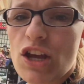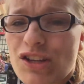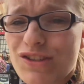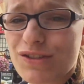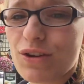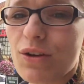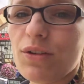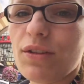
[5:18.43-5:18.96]

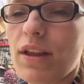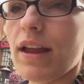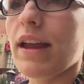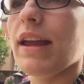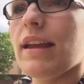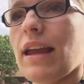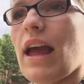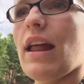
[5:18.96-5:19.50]
Salt
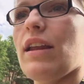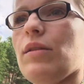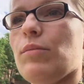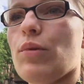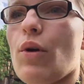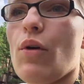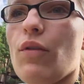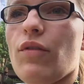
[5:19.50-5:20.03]
Lake and in
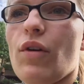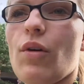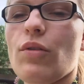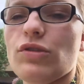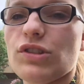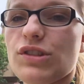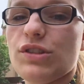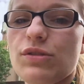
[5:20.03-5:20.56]
Provo
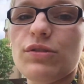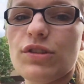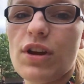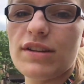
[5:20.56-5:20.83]
just Utah